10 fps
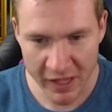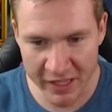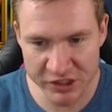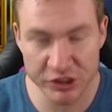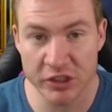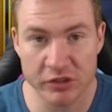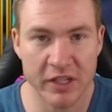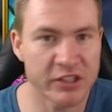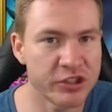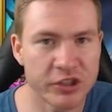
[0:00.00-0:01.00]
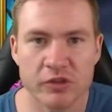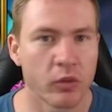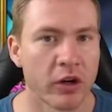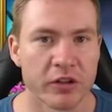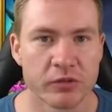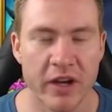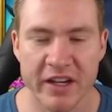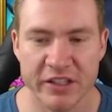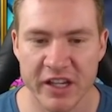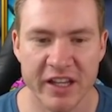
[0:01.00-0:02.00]
it's just it's just worse, right?
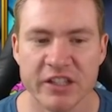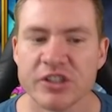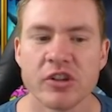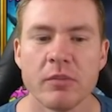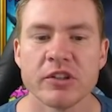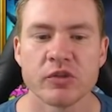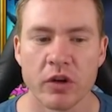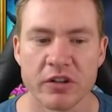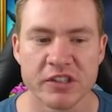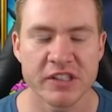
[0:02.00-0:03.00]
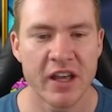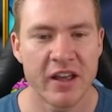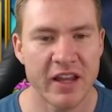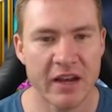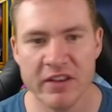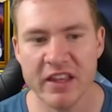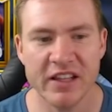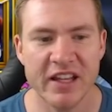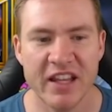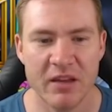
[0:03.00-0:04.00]
It, it, gets so much worse. Everything
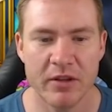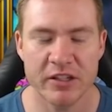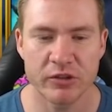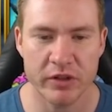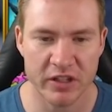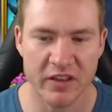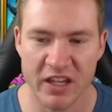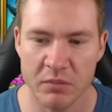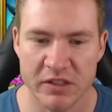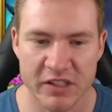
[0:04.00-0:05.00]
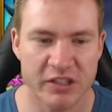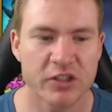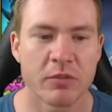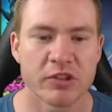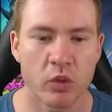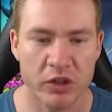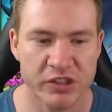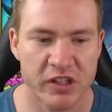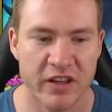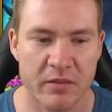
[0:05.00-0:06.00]
Lady Kimi is doing to the enemies gets so much
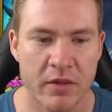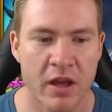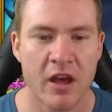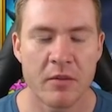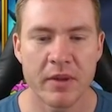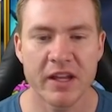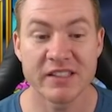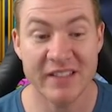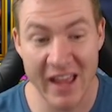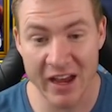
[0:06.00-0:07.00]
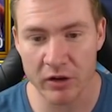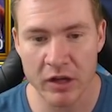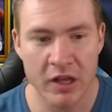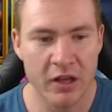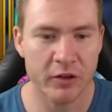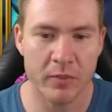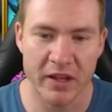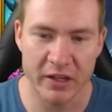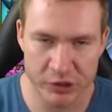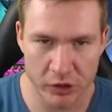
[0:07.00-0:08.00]
worse to them because now they're
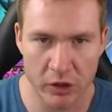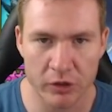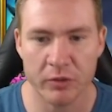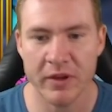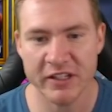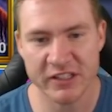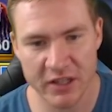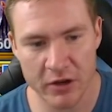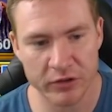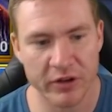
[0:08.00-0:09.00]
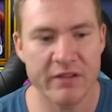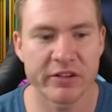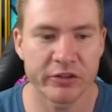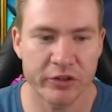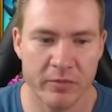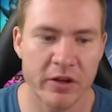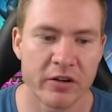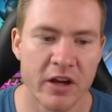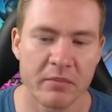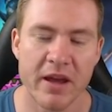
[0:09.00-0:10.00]
being controlled, they're being slowed, they're having their turn meter
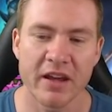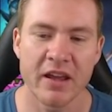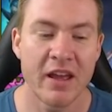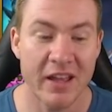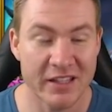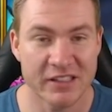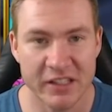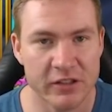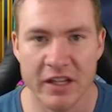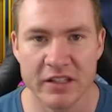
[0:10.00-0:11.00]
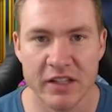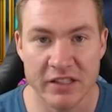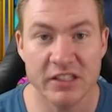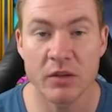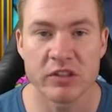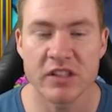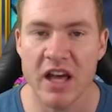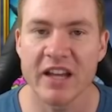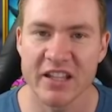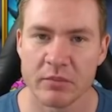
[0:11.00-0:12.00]
knocked back, and and and someone's
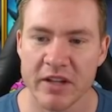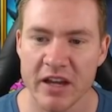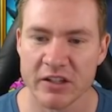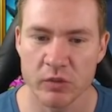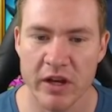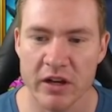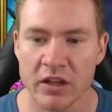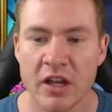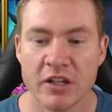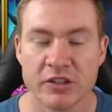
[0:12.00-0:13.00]
locking them down as well.